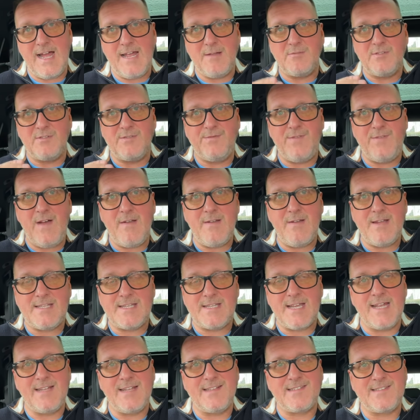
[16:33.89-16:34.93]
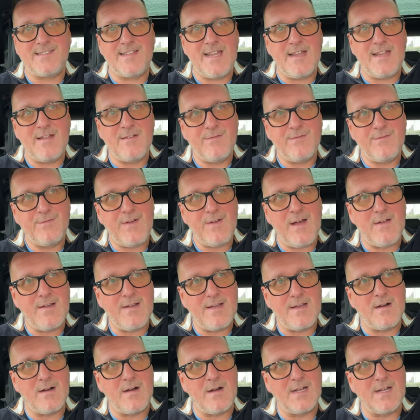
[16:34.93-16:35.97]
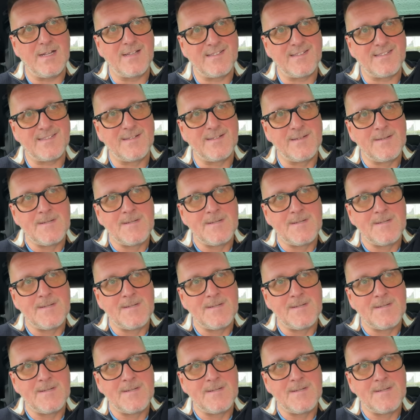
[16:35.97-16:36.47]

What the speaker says: It was very tasty, very nice.